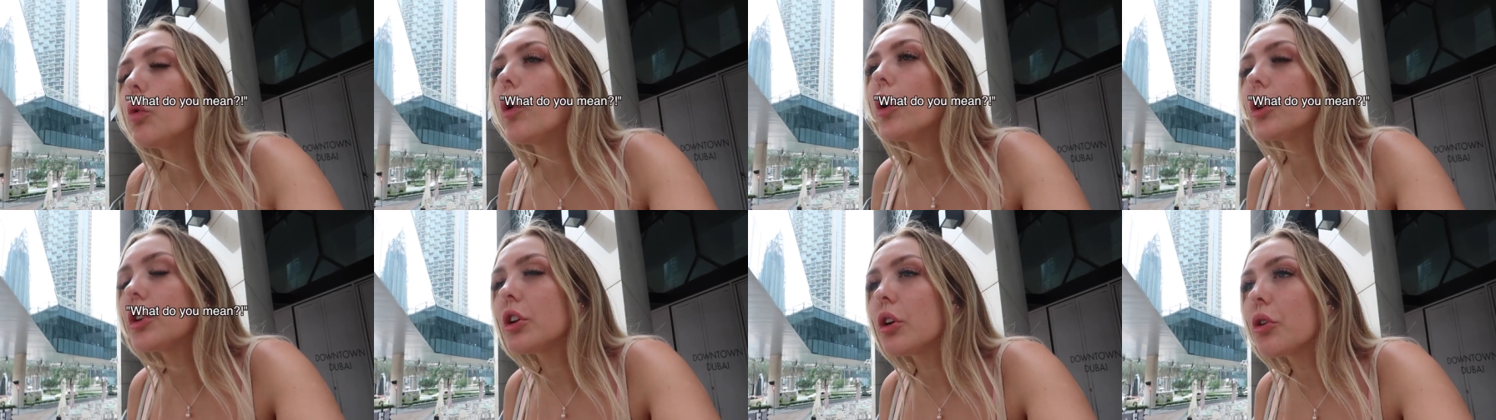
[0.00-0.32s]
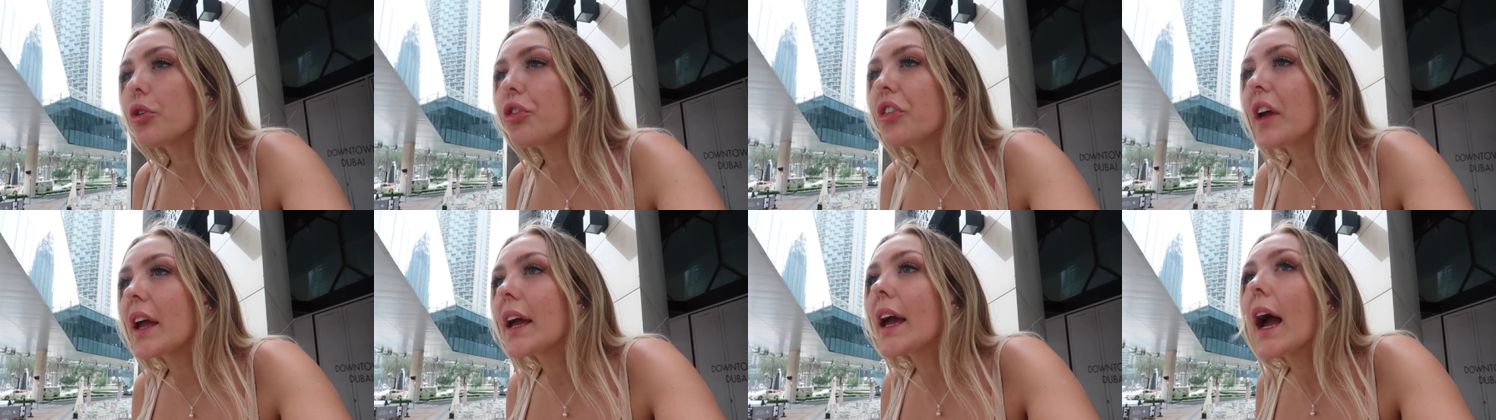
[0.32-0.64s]
What do
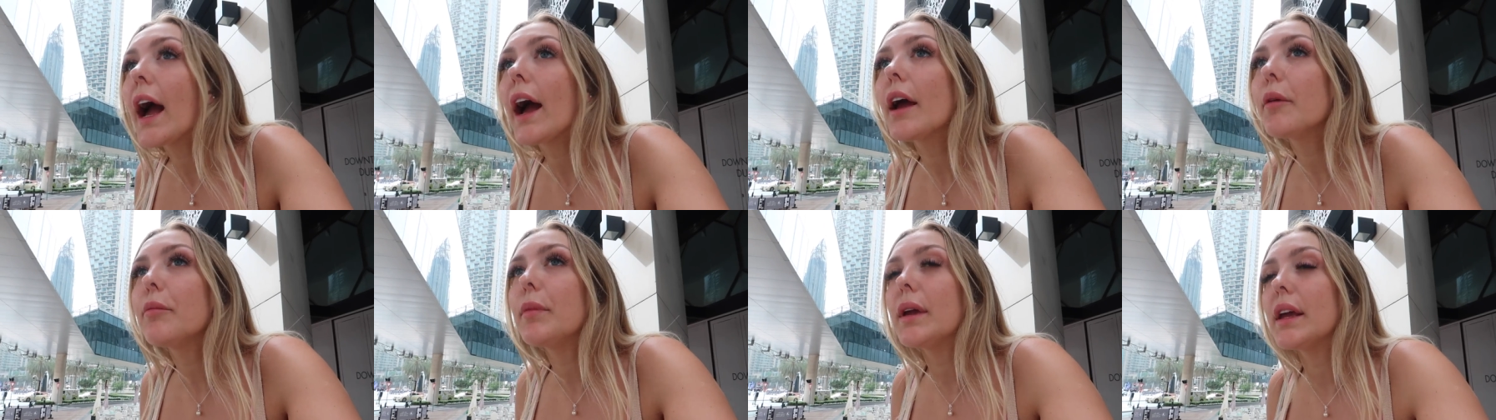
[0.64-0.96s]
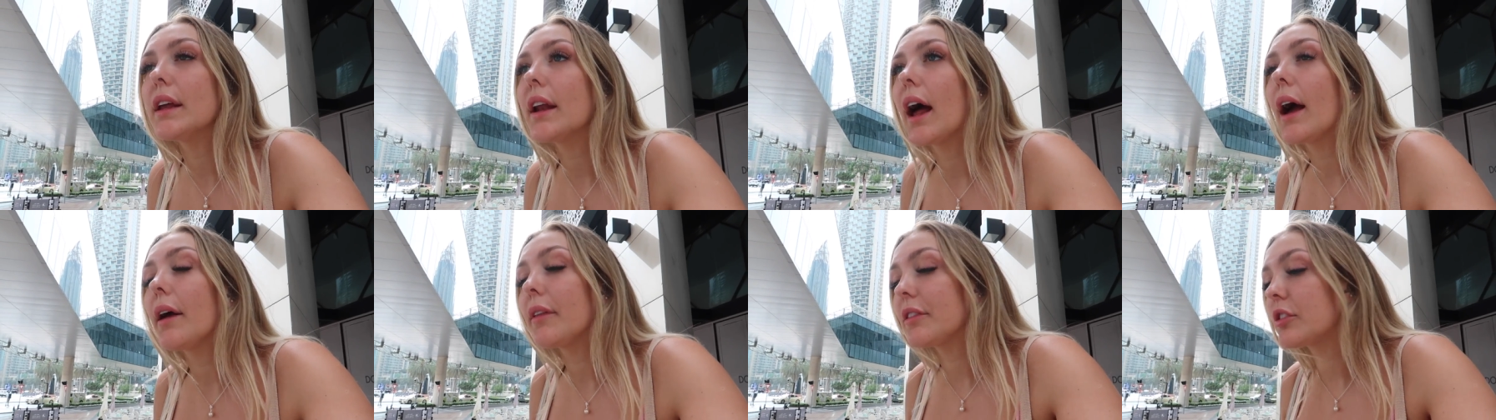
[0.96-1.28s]
you think I
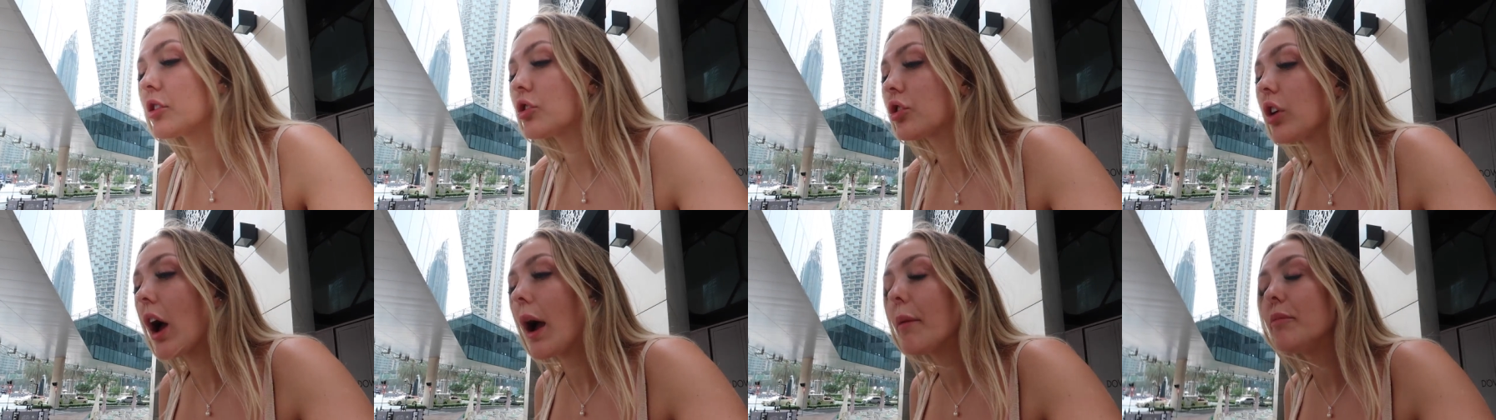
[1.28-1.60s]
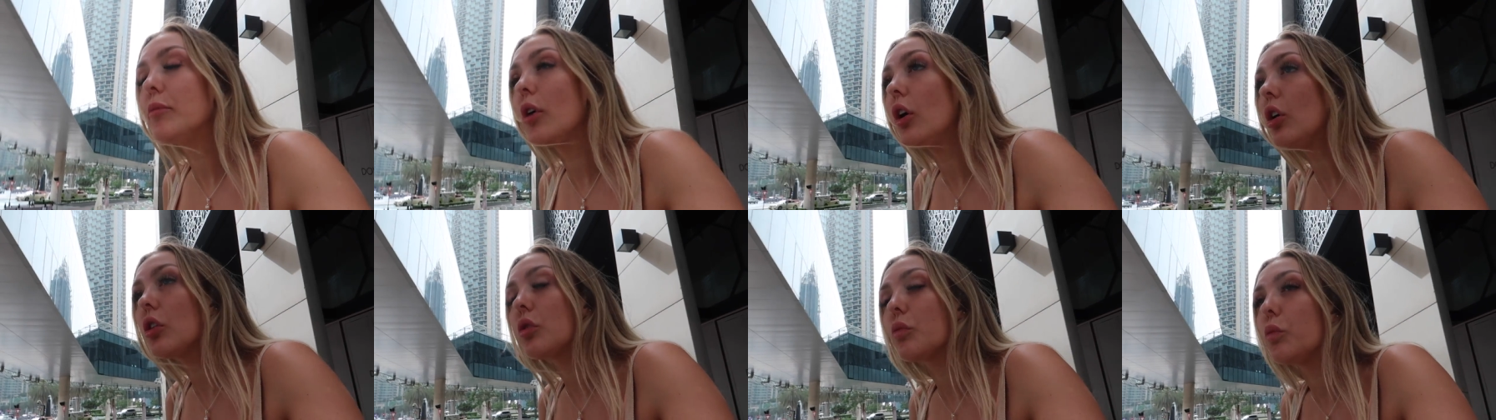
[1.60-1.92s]
mean?
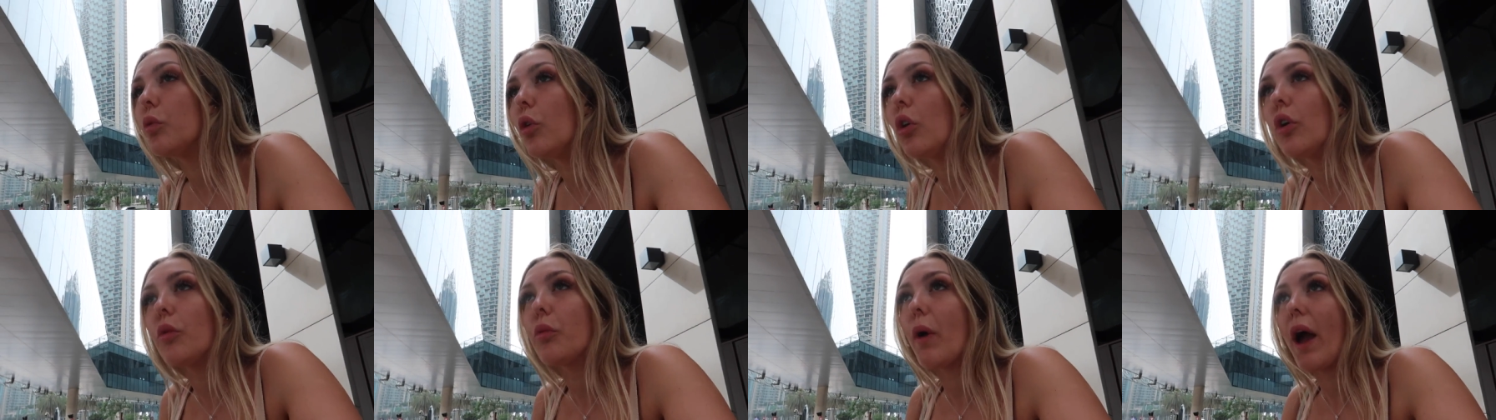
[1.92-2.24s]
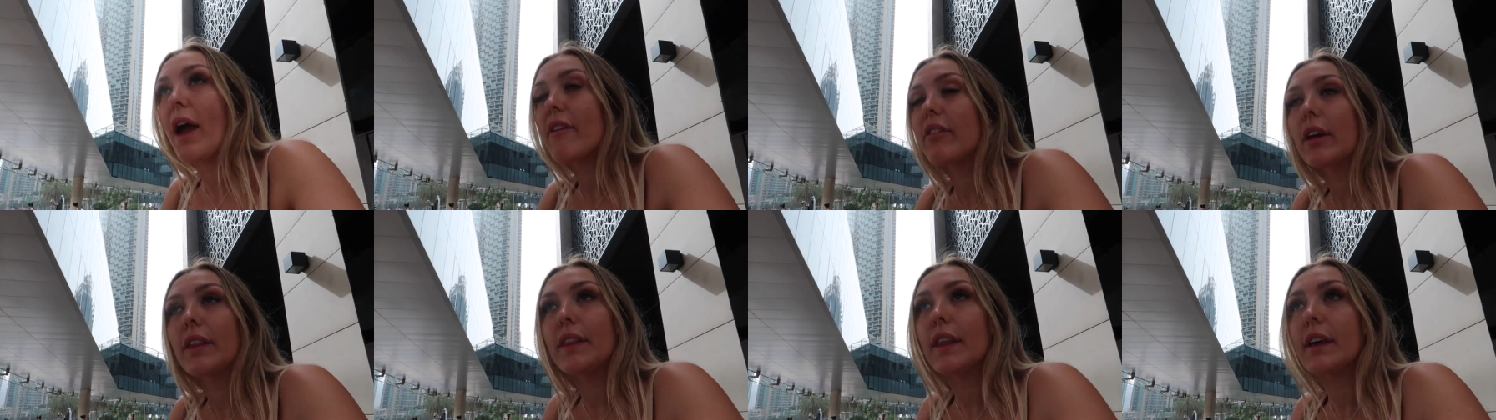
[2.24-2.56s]
I'm not
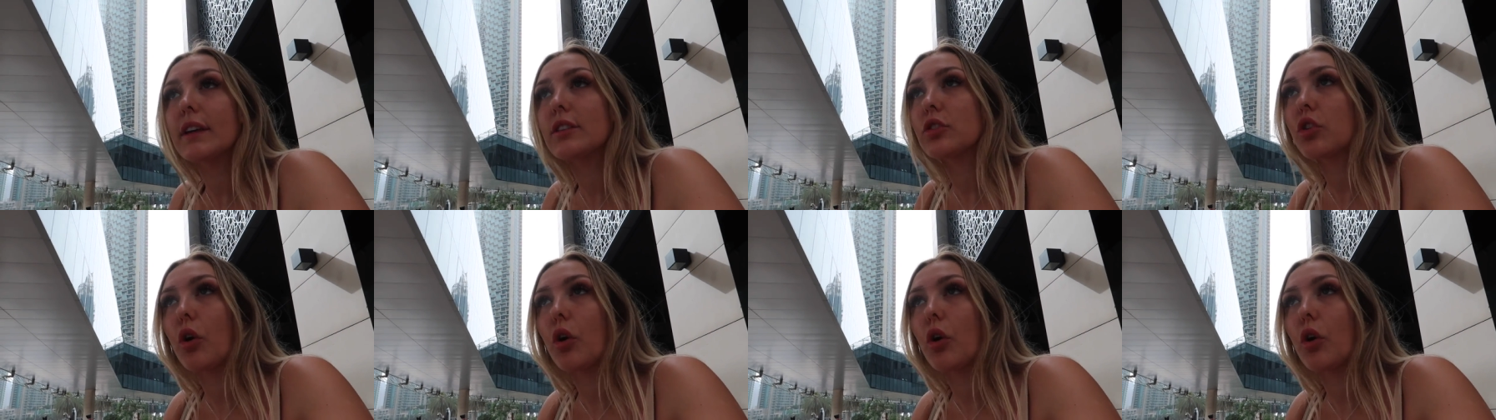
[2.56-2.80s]
wearing this